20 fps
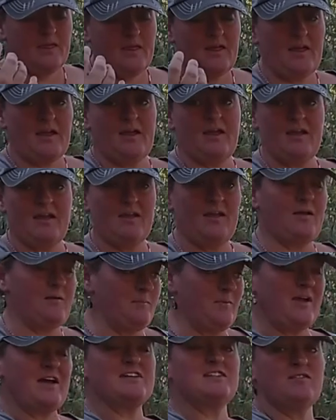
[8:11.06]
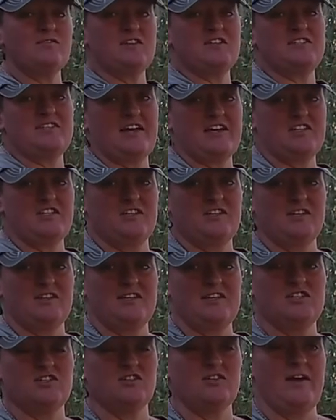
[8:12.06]
it, it, because of the section that
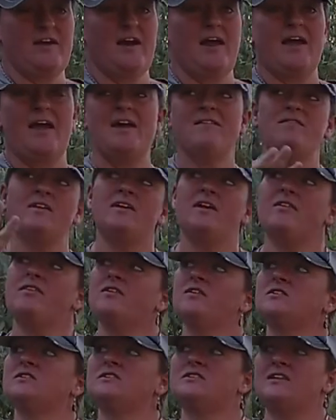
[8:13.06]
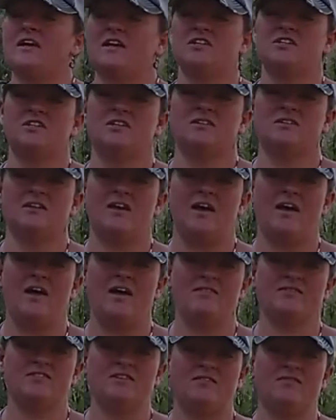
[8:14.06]
these are in. I have another section
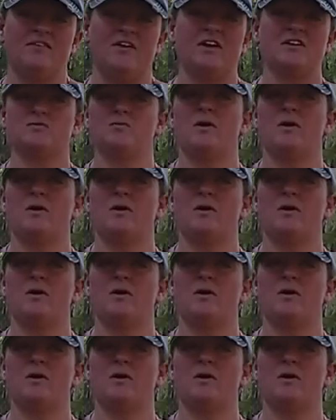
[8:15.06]
of sunflowers